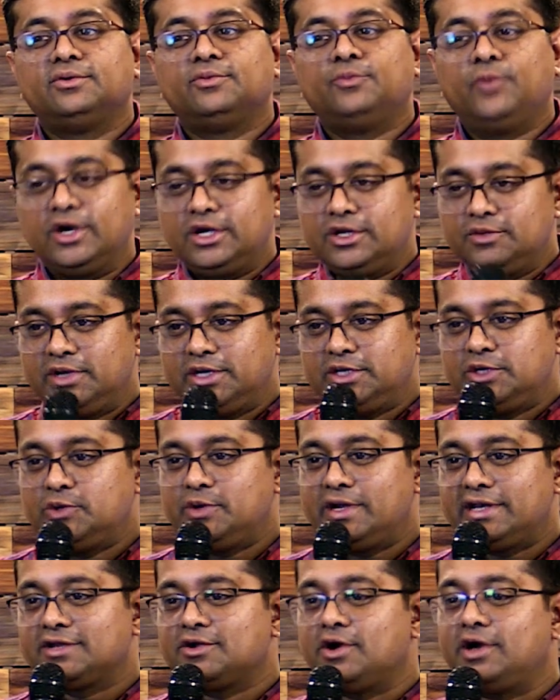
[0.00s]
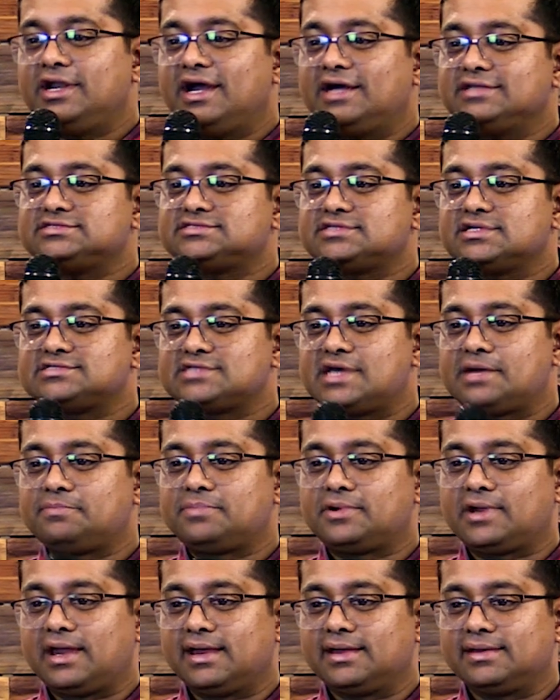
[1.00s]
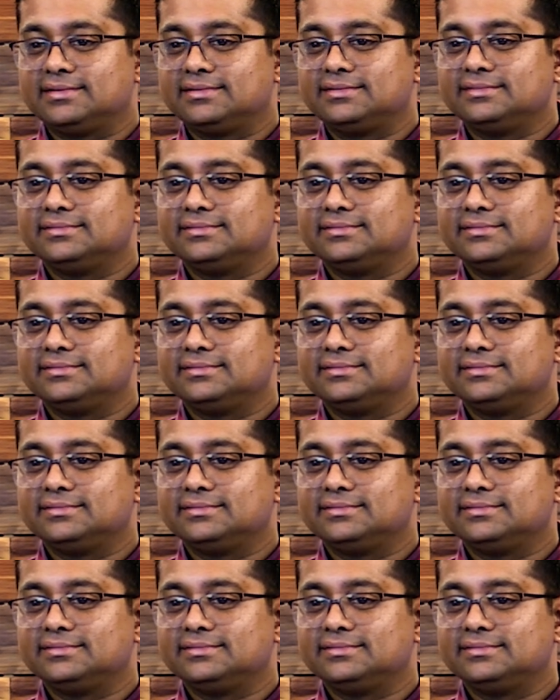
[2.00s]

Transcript: What do we do when God answers our prayer?